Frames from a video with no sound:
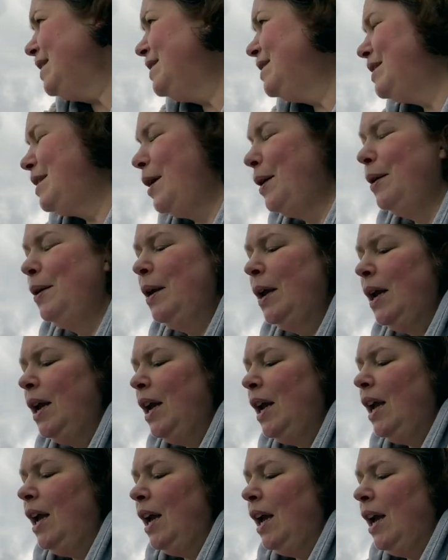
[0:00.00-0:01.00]
So
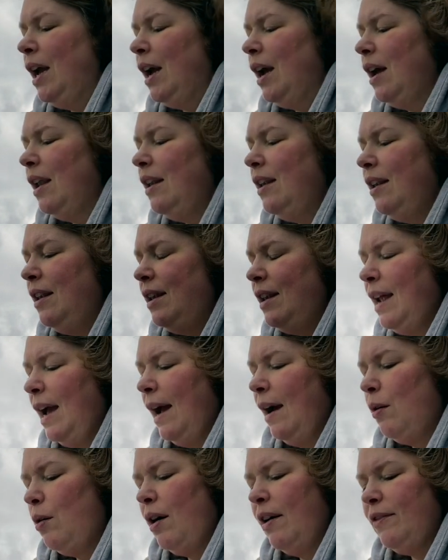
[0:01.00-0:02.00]

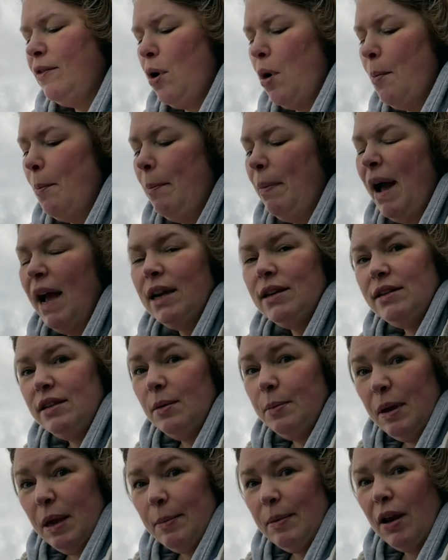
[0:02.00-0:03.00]
now I've gone back to
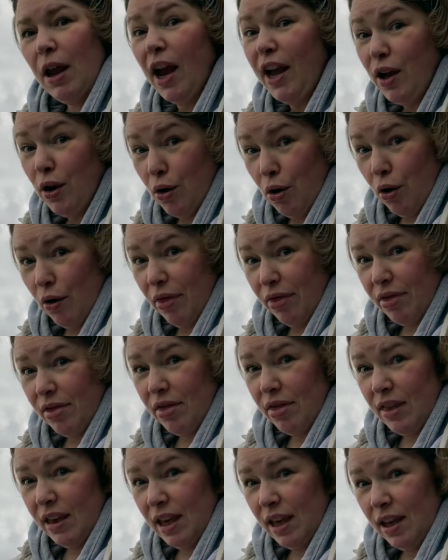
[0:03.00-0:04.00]
the people I got
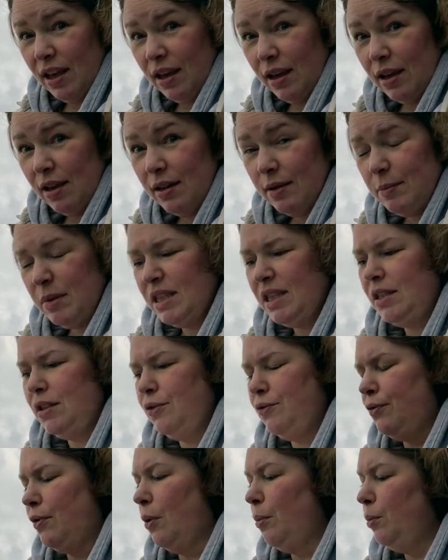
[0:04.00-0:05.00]
the
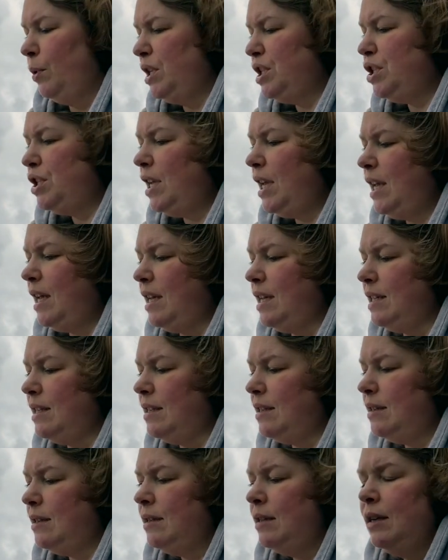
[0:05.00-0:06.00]
mustard from, which
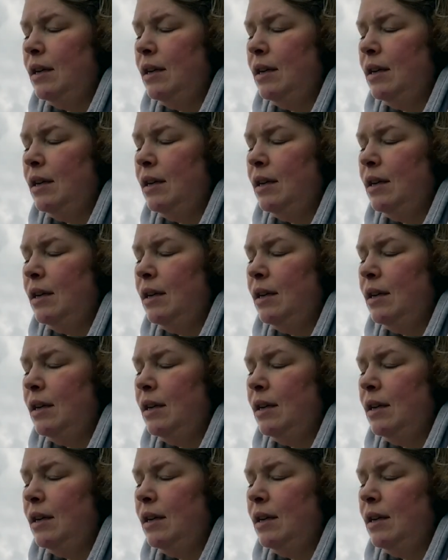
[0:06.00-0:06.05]
is